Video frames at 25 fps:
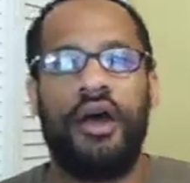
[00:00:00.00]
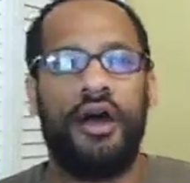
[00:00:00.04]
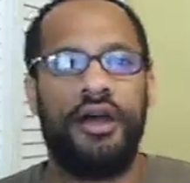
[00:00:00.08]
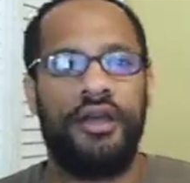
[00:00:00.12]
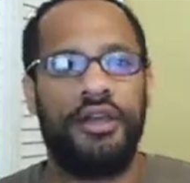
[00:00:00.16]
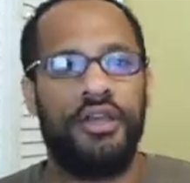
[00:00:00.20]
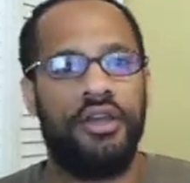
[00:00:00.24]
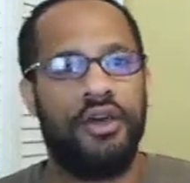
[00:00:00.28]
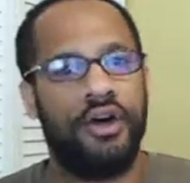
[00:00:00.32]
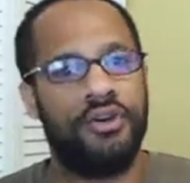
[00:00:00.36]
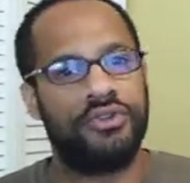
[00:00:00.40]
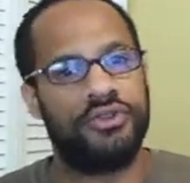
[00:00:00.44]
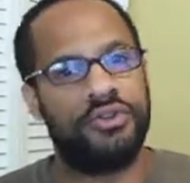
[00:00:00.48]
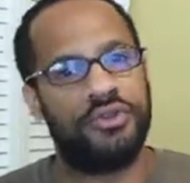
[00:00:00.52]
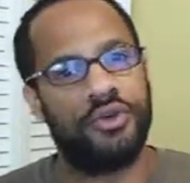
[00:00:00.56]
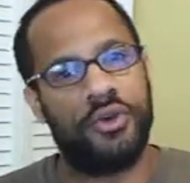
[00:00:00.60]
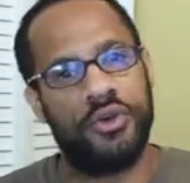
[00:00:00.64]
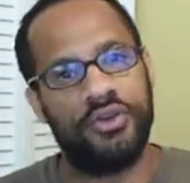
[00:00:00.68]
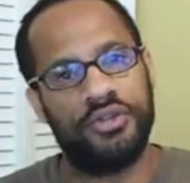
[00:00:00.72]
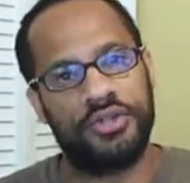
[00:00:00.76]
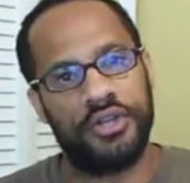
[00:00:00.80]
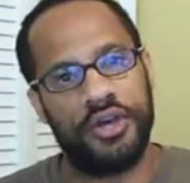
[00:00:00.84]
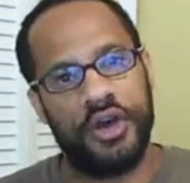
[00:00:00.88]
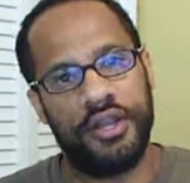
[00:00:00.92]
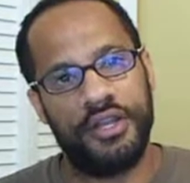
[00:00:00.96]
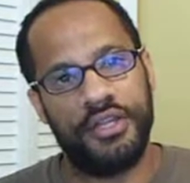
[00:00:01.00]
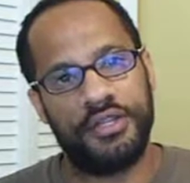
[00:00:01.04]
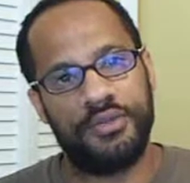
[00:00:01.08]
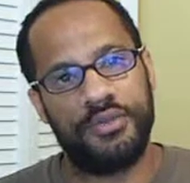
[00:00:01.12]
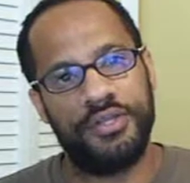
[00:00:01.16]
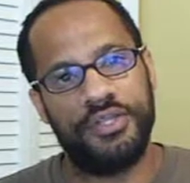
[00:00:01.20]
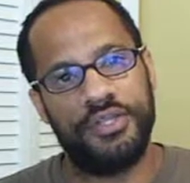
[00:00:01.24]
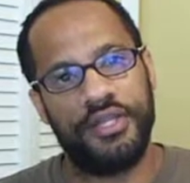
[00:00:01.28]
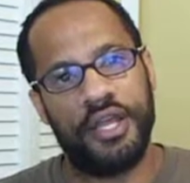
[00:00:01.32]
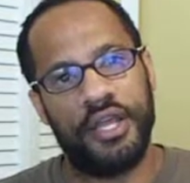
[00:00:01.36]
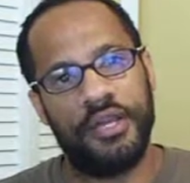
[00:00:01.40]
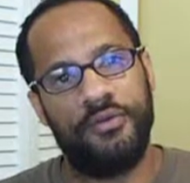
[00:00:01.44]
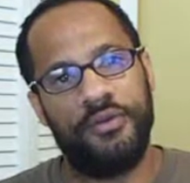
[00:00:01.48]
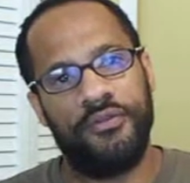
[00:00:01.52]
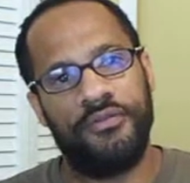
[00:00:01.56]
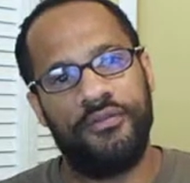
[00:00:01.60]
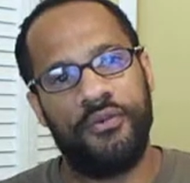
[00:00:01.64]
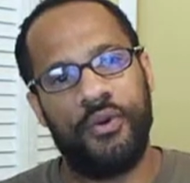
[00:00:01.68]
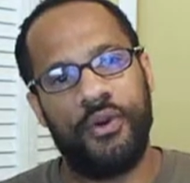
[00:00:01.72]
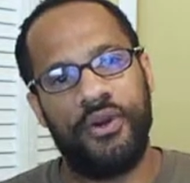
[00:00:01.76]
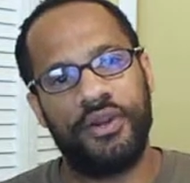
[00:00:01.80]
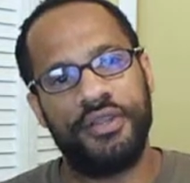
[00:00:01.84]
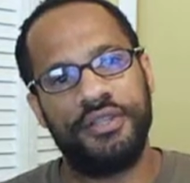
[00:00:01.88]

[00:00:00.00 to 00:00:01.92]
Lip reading: He also goes on, as we said before,